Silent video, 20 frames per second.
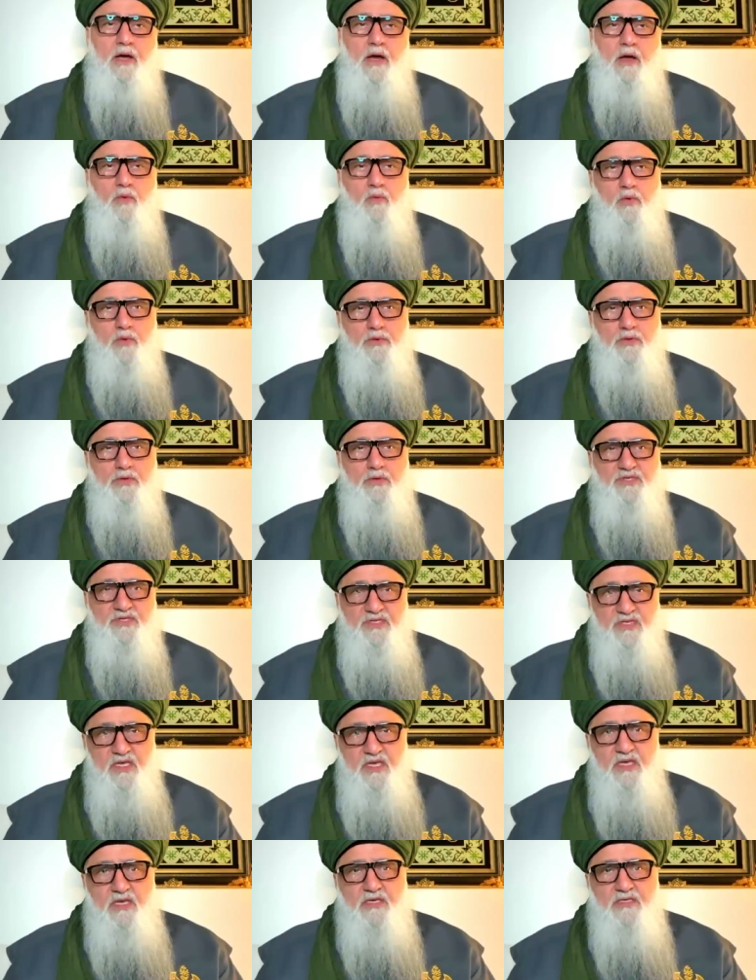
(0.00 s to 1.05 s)
I want to
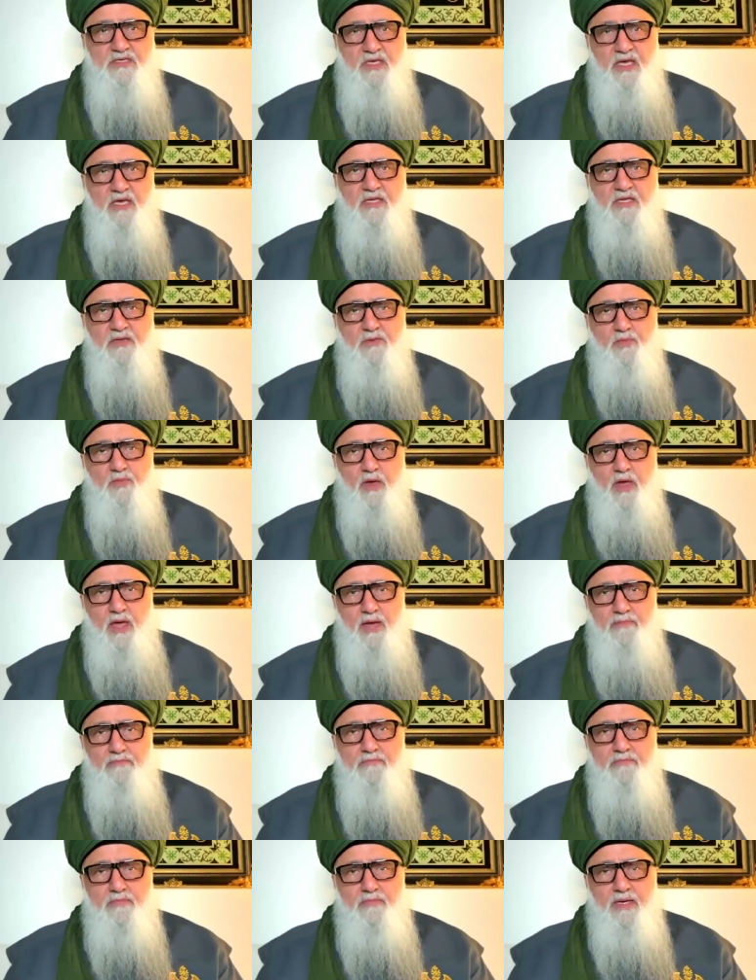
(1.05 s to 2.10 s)
see Sayyidina
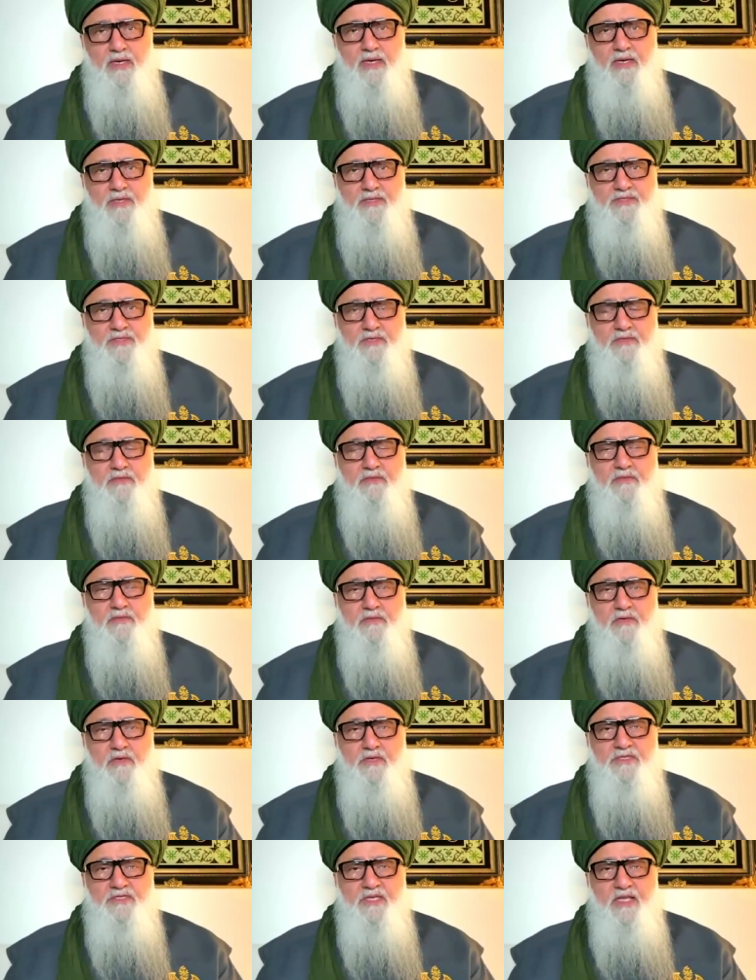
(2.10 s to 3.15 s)
Muhammad,
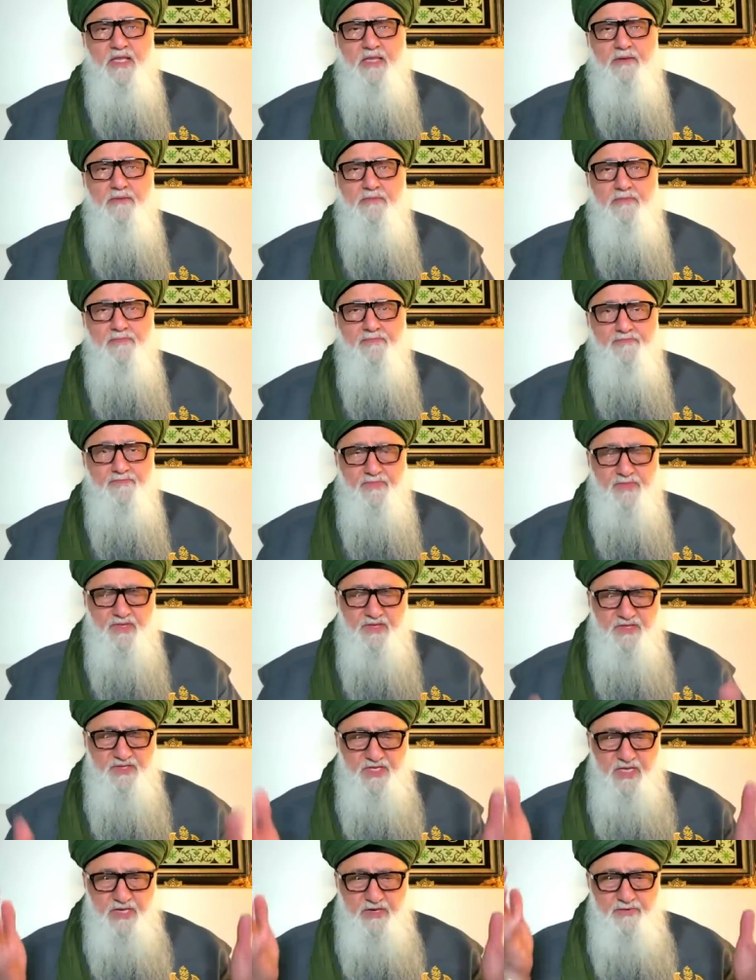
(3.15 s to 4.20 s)
the
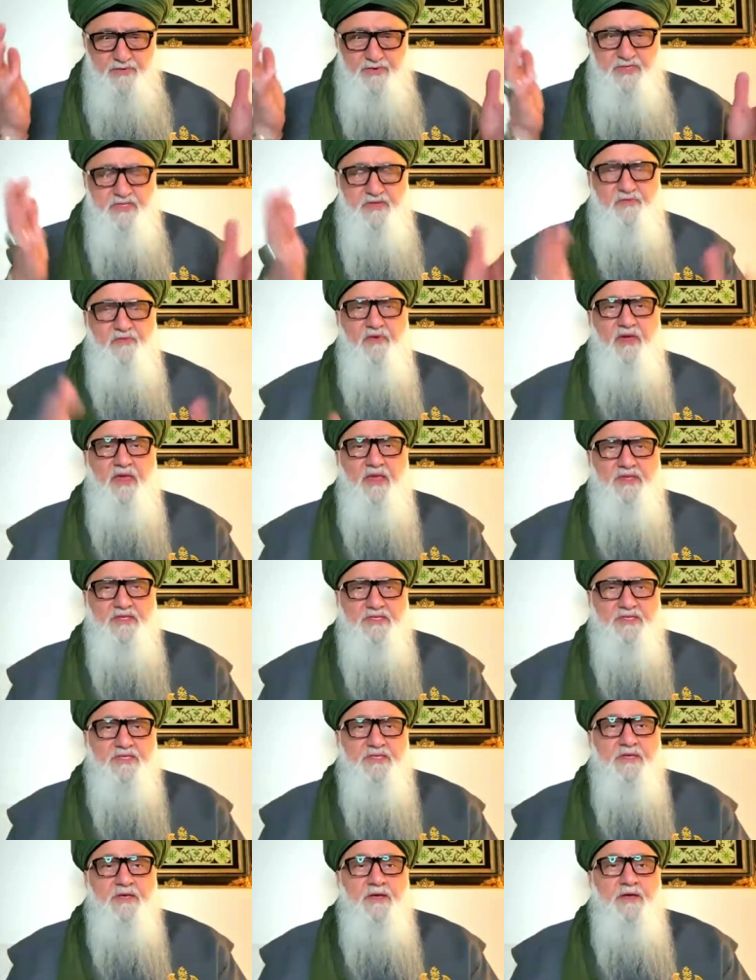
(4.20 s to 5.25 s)
generous
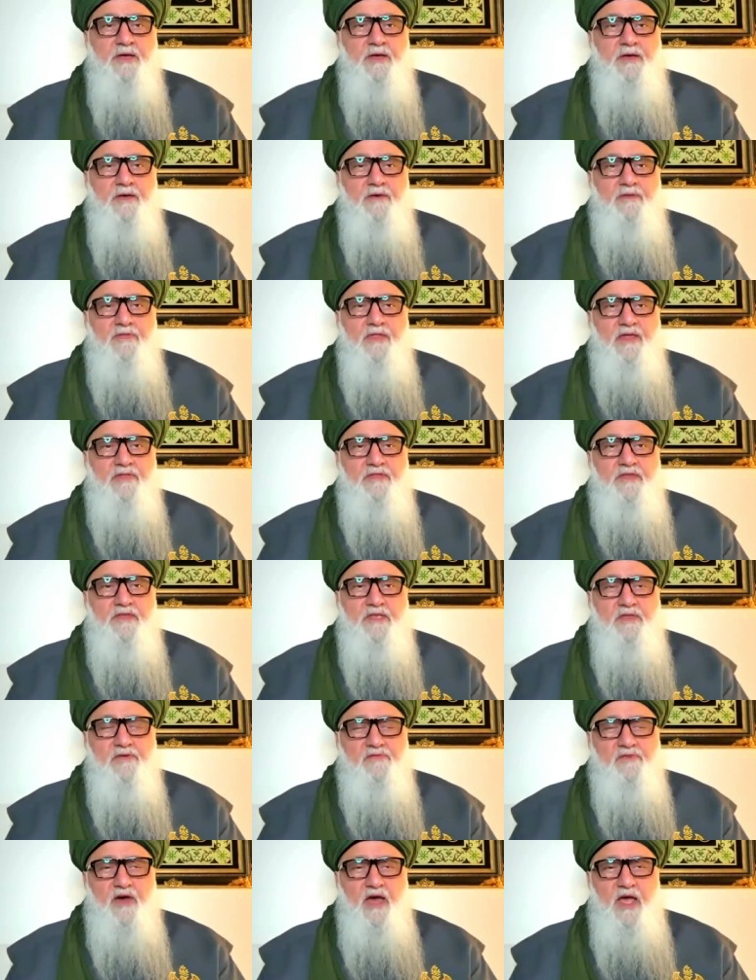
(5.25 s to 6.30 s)
face that the
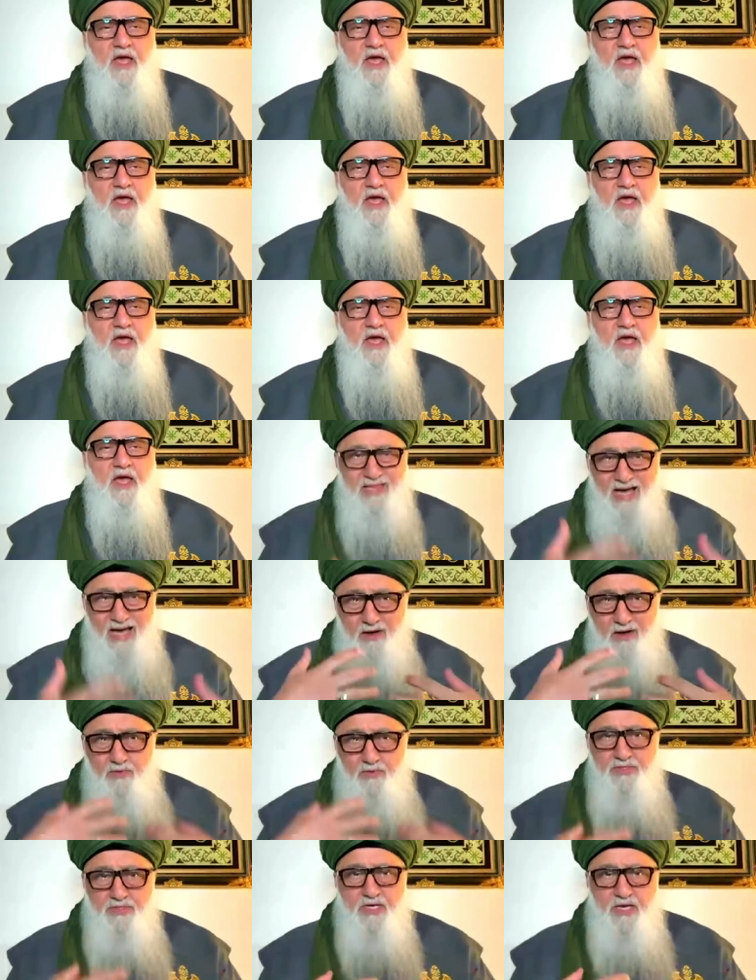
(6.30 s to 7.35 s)
Divine
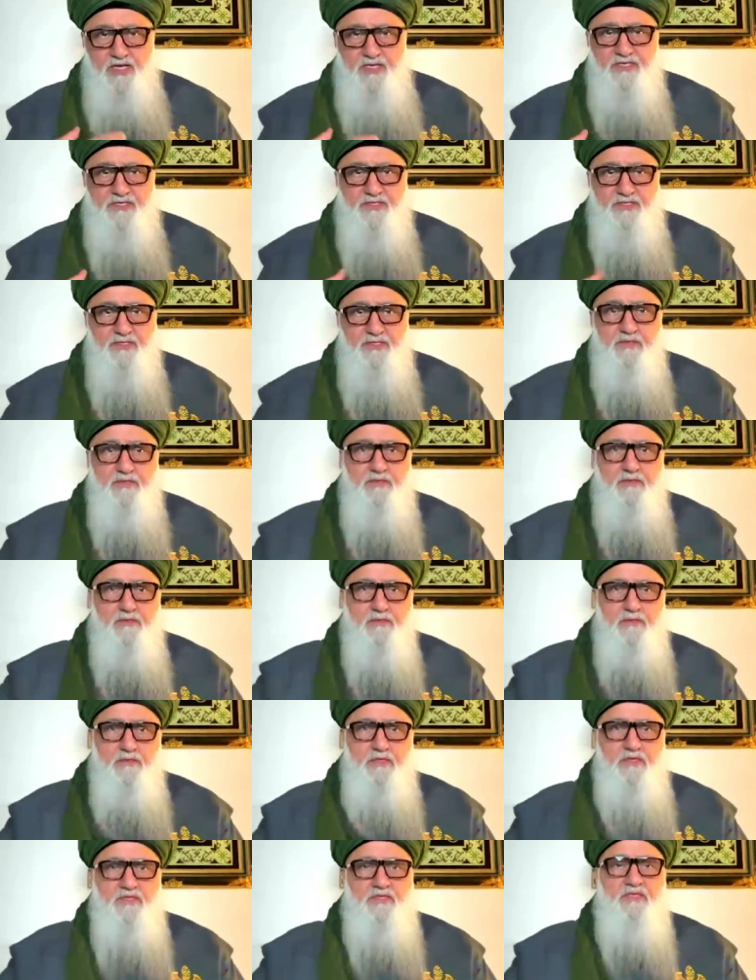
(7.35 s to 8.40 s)
allows us
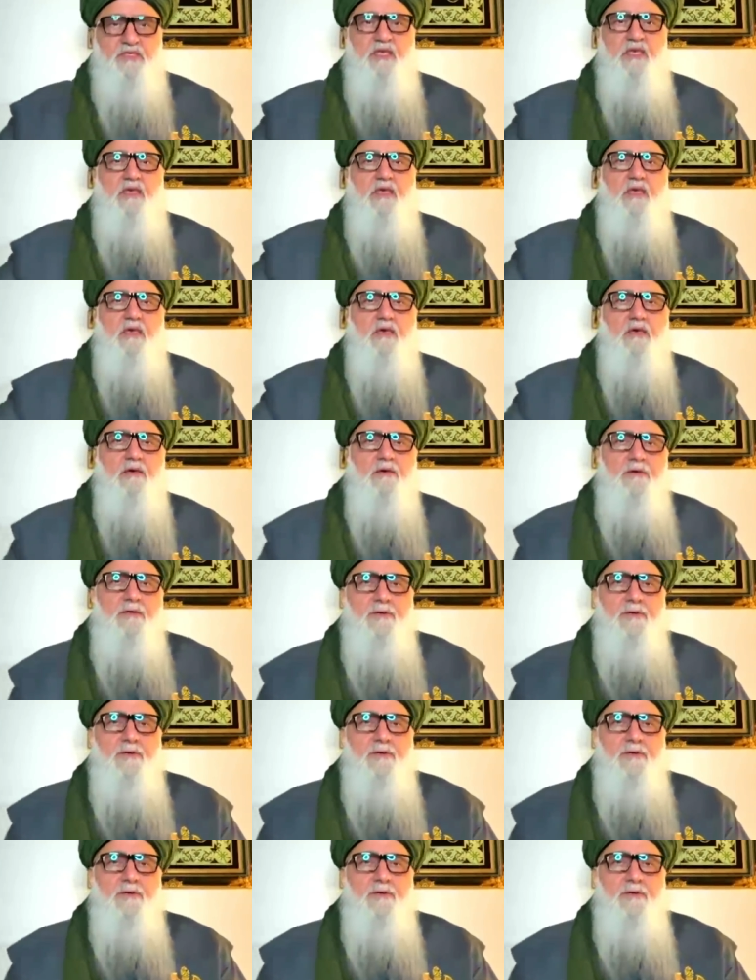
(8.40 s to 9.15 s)
to see.